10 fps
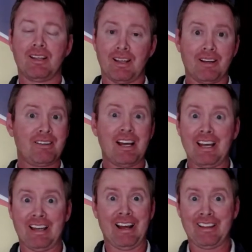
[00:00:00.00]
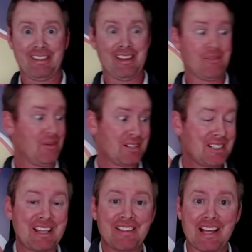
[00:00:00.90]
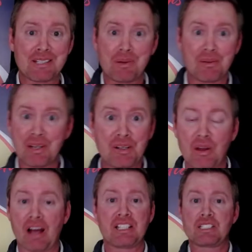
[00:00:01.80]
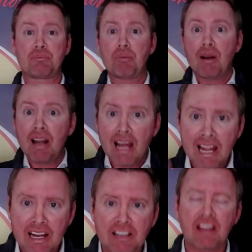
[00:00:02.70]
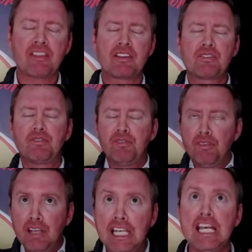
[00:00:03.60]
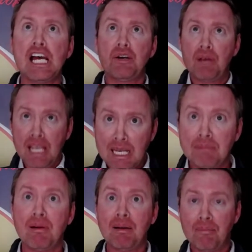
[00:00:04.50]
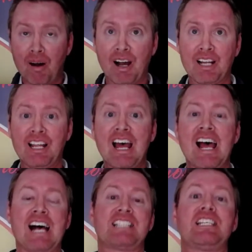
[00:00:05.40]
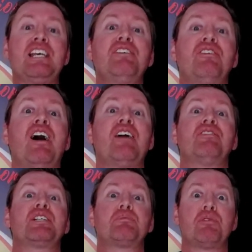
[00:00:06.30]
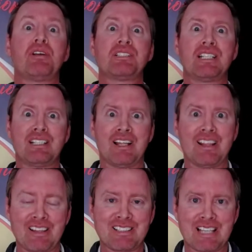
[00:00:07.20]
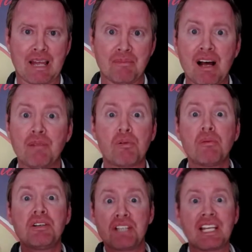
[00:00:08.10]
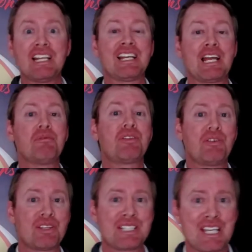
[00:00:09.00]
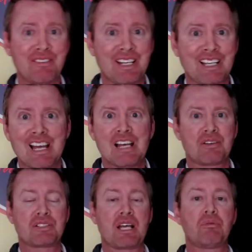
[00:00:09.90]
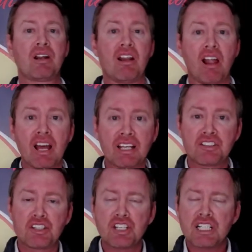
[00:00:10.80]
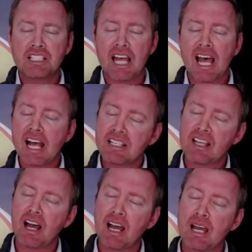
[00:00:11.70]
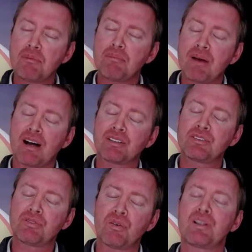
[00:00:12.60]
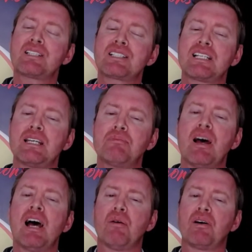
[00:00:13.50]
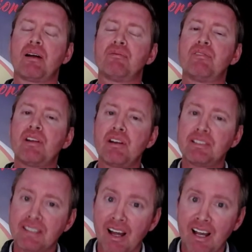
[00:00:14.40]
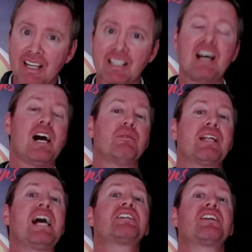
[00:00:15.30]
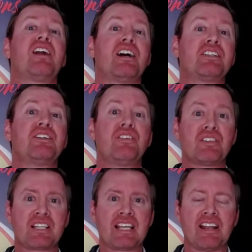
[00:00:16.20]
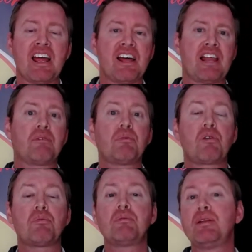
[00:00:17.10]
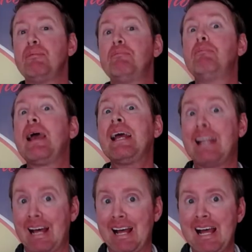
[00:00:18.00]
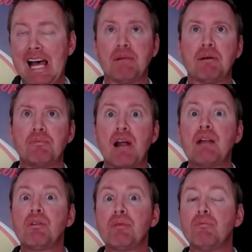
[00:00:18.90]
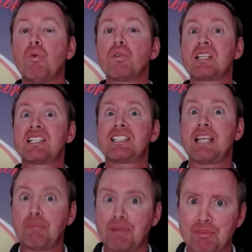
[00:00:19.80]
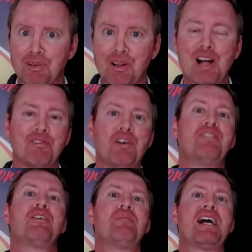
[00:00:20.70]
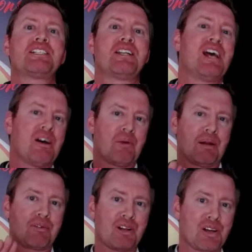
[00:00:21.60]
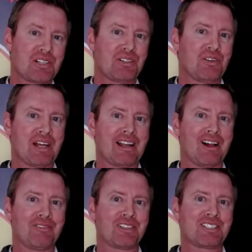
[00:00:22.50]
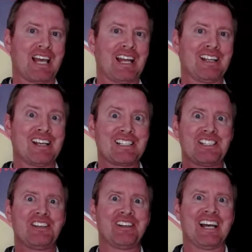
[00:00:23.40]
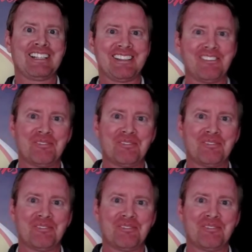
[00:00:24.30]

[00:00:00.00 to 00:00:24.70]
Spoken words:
Okay, I think once again, that's what I'm going to do. I just played this video in my mind as if I've experienced it the same. Now, I'll probably check in again with you this evening, because I would like, just as I am about to fall asleep, when I'm very tired, I would actually like to do this again. That will probably be better, and my brain will be more susceptible for information when I'm closer to that alpha state. See you later.